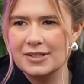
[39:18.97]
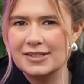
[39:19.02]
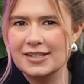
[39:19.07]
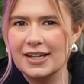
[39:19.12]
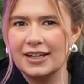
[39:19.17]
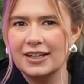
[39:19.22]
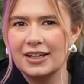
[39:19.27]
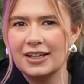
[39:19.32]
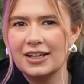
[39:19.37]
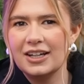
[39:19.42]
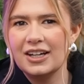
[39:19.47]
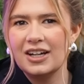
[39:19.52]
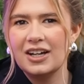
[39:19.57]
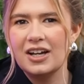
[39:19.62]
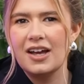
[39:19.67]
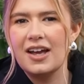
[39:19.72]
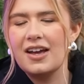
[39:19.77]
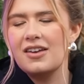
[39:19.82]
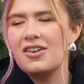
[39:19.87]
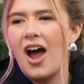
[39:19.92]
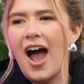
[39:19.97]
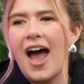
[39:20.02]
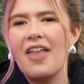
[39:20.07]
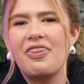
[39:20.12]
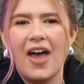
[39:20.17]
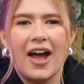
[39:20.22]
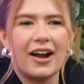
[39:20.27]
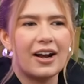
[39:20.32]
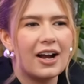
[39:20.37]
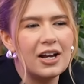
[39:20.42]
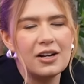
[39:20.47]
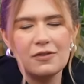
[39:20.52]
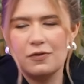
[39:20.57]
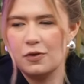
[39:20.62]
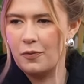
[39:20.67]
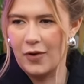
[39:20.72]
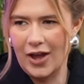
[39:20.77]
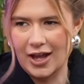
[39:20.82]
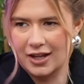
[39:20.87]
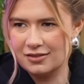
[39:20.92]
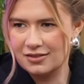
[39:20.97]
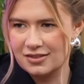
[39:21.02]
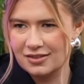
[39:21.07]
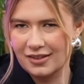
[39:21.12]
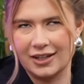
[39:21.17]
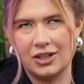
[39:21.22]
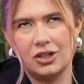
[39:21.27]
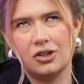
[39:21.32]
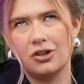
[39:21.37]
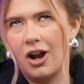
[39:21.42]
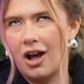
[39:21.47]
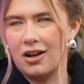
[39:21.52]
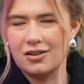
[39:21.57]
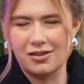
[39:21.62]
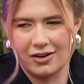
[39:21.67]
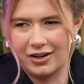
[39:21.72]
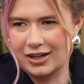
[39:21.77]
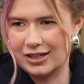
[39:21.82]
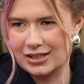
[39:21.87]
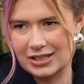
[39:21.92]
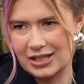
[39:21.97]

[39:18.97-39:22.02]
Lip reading: It's like, no, at that kind of event, like you're not talking.